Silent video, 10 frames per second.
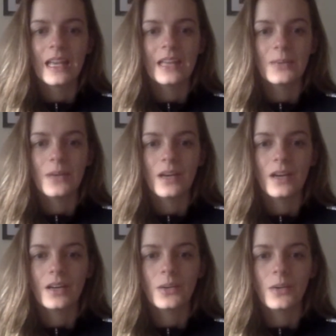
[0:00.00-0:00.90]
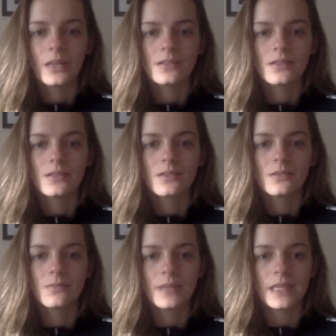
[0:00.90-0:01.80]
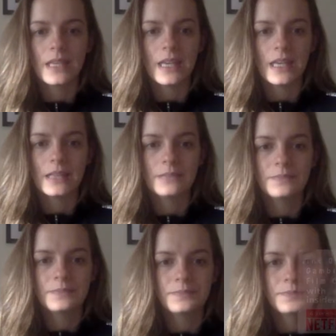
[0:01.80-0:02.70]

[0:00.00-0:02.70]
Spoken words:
And we are going to begin